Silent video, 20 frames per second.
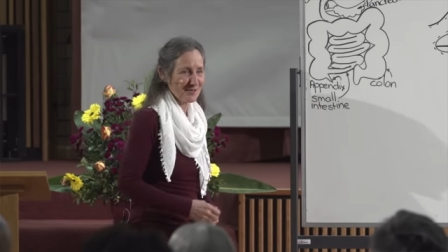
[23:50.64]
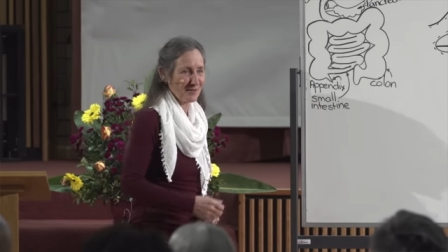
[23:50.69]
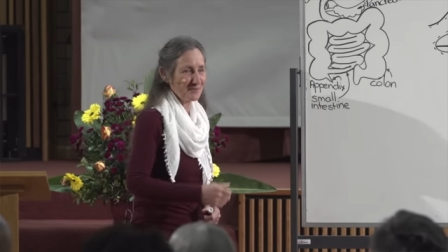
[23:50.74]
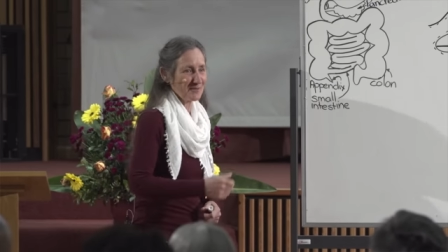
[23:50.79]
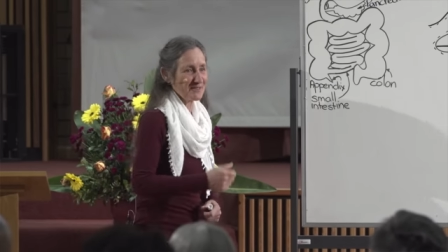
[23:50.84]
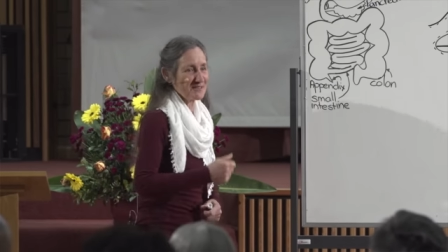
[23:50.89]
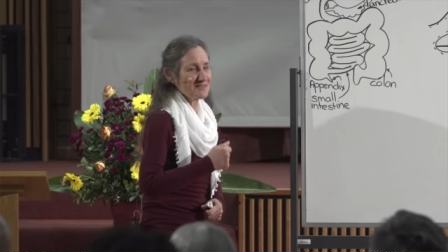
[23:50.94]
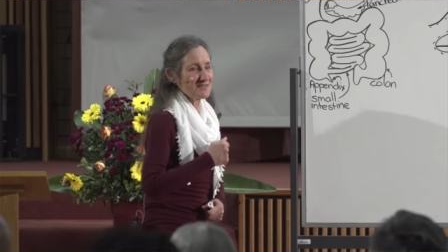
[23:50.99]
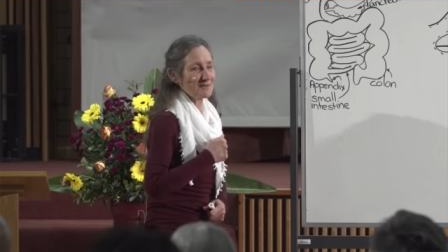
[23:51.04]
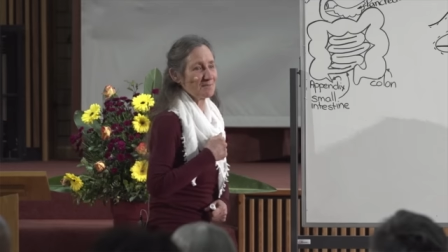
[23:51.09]

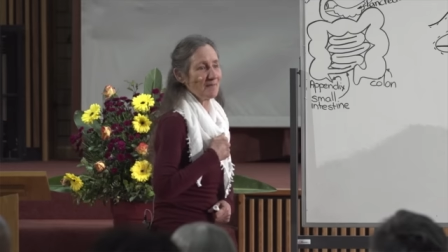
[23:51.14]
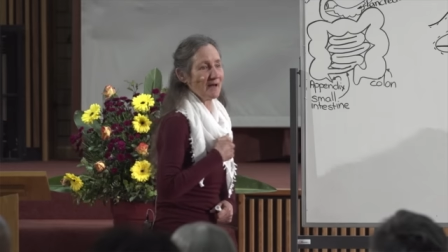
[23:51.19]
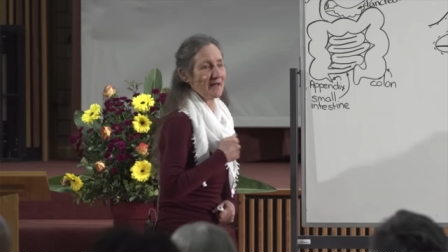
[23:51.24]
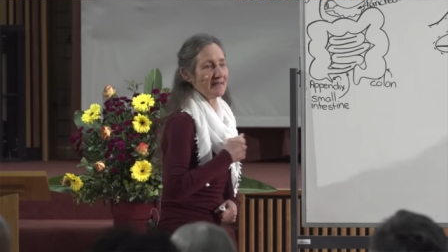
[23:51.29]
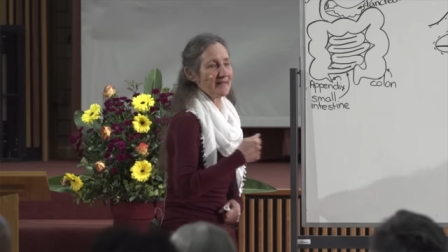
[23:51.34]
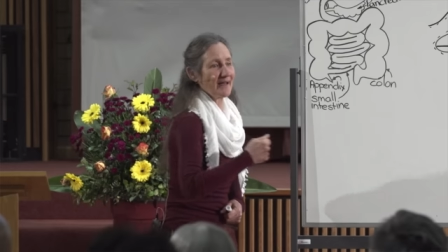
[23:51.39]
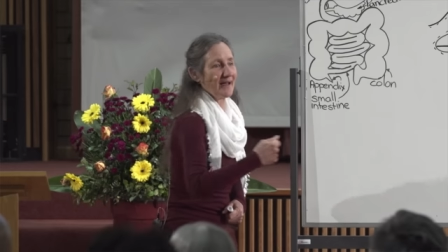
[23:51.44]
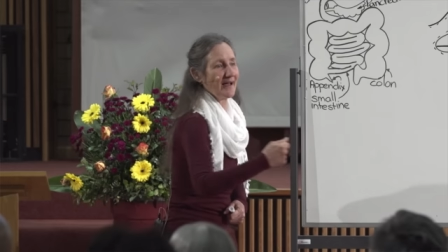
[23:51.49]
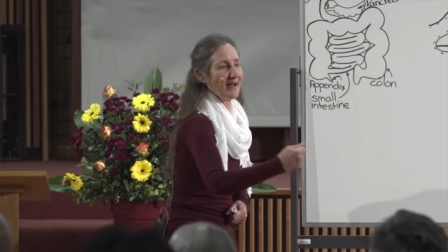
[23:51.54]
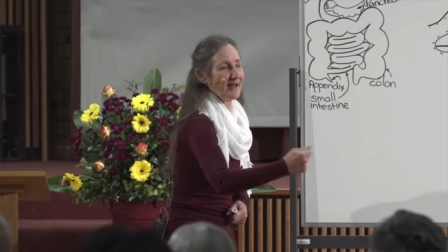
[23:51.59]
Trouble is, the
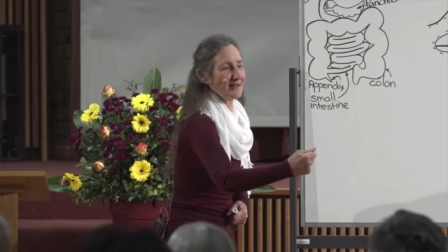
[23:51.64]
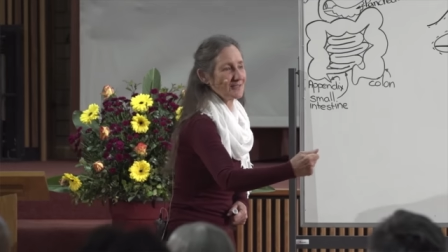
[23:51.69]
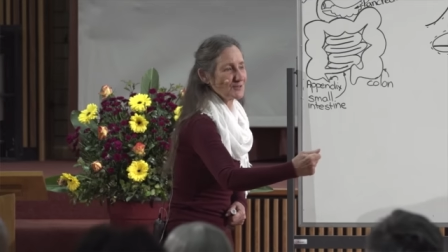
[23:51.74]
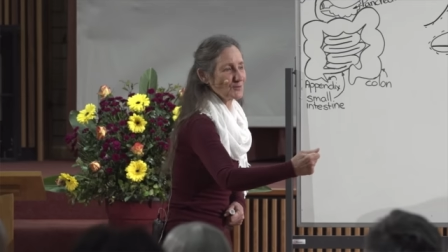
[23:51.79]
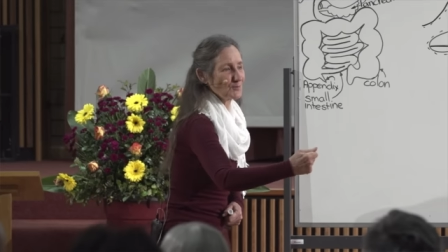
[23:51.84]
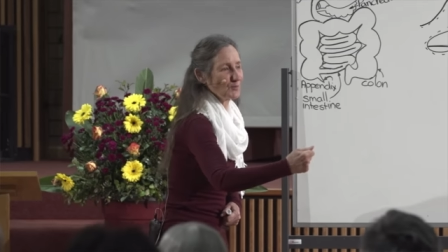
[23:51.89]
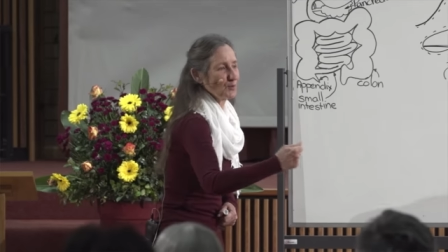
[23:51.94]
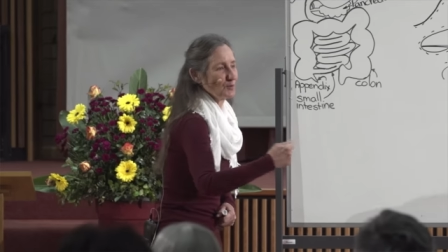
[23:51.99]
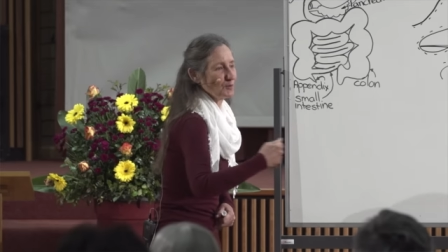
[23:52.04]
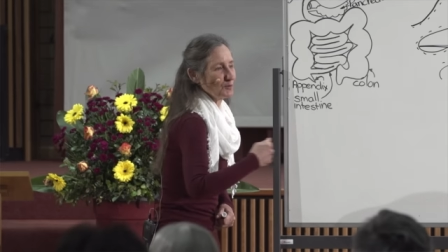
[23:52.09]
mother hearts
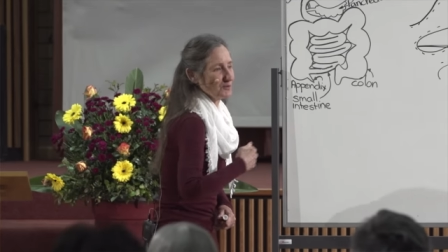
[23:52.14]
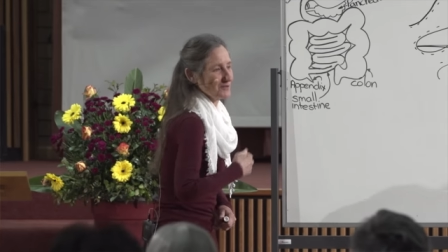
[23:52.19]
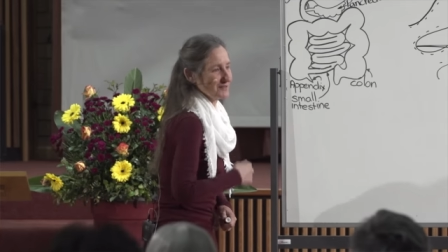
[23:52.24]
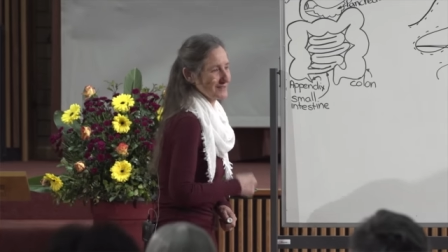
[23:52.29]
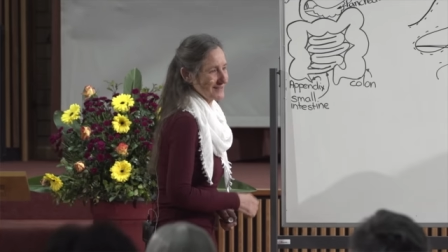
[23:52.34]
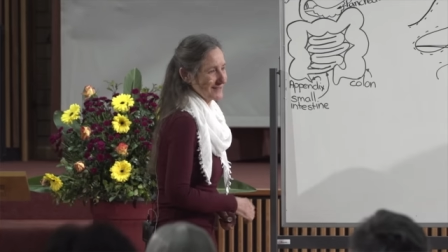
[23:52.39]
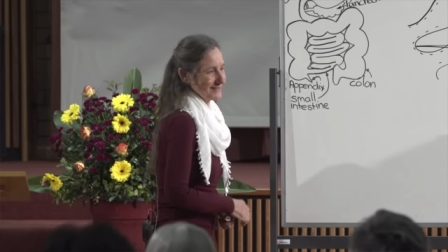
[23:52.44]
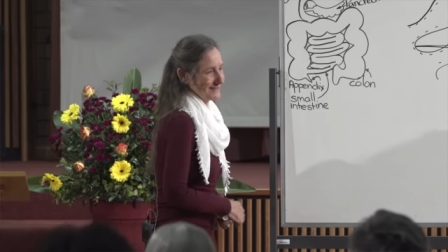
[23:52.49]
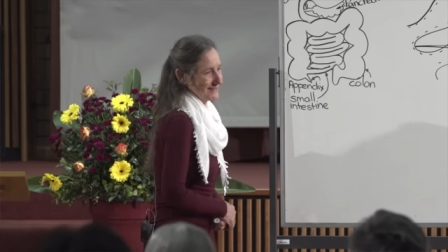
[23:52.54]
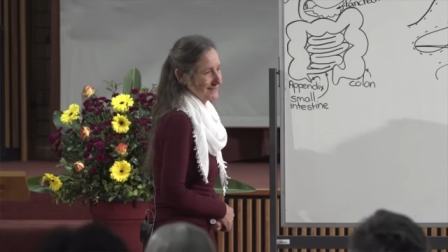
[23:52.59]
pulled
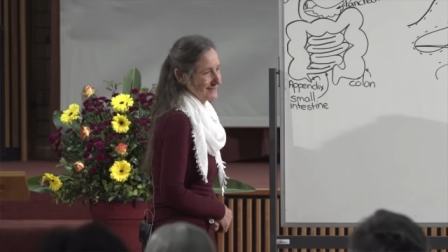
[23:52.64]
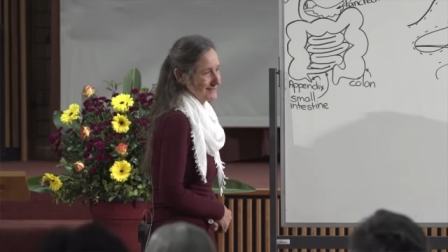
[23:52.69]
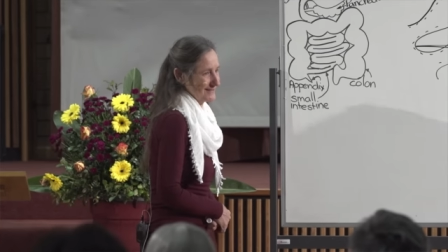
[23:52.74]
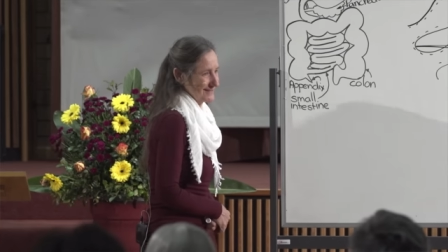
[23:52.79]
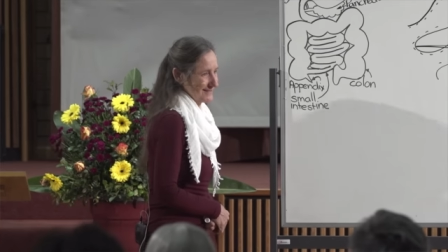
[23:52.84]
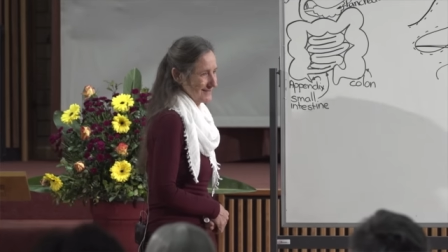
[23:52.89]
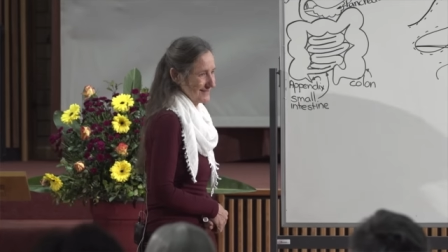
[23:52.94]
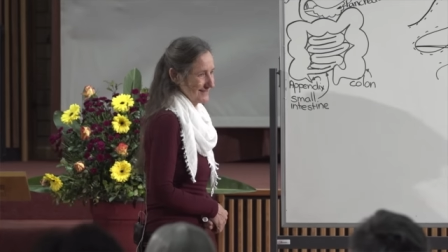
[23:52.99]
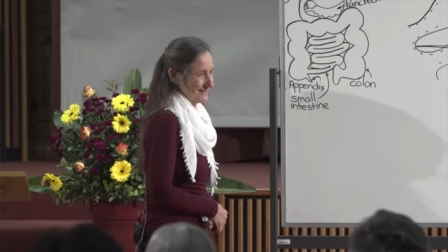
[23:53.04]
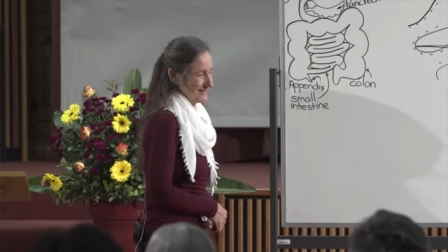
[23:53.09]
to
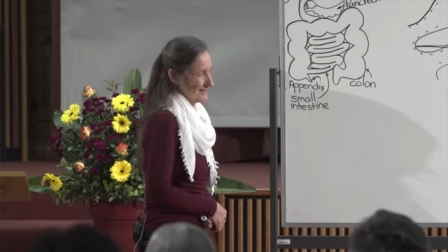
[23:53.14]
this.